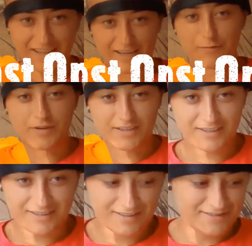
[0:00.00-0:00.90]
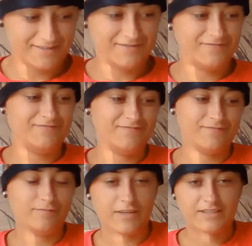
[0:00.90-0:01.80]
day one.
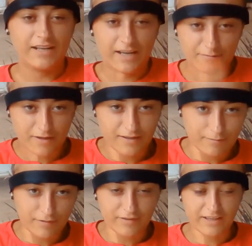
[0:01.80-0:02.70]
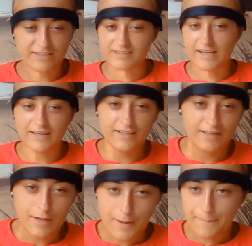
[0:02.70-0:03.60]
Basically, I had my thing yesterday,
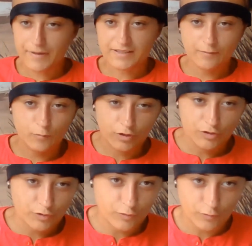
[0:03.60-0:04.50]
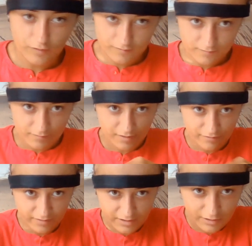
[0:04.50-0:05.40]
but I didn't want to do a
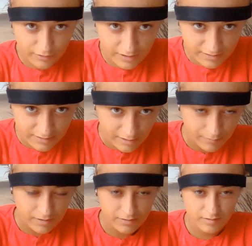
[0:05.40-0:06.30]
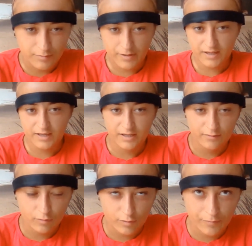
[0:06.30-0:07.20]
video yesterday because of the pain.
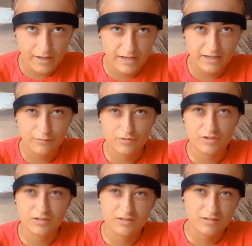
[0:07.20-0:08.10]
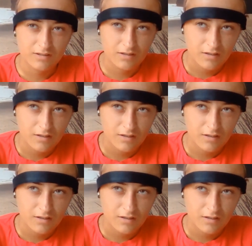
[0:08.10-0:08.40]
Not the pain, it was just